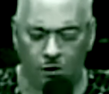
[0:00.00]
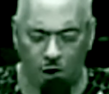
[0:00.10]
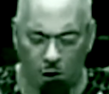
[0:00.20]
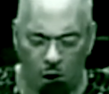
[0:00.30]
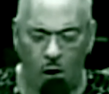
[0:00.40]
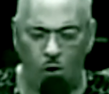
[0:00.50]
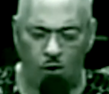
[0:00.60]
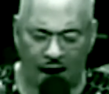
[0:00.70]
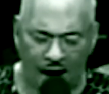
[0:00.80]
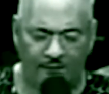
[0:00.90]
to
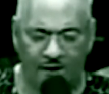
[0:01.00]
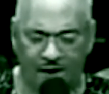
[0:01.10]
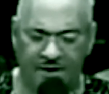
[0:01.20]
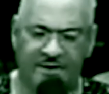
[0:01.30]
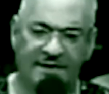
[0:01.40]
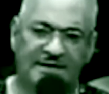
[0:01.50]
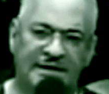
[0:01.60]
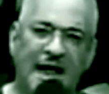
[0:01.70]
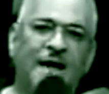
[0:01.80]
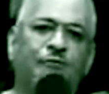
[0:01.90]
hold Africans in
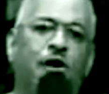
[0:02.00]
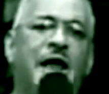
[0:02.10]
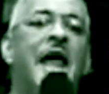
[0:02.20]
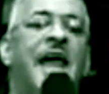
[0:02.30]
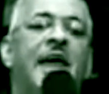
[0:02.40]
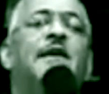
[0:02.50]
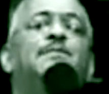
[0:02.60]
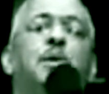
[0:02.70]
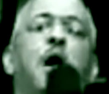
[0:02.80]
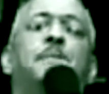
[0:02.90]
slavery
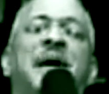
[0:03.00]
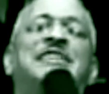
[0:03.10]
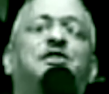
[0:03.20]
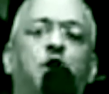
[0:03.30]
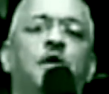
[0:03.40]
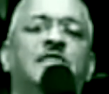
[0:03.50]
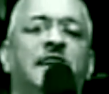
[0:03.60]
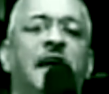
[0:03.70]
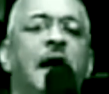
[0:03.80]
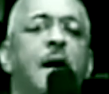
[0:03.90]
in perpetuity.